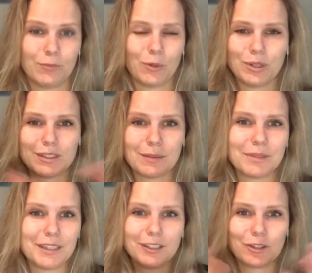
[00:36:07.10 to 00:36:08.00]
What is
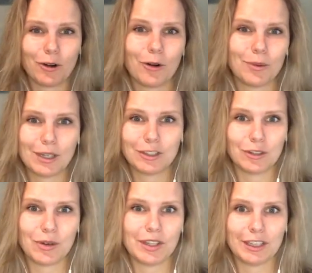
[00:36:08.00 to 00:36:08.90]
something that you're already
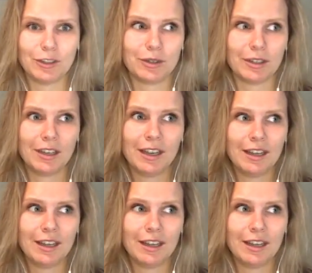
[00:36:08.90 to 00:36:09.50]
doing that you could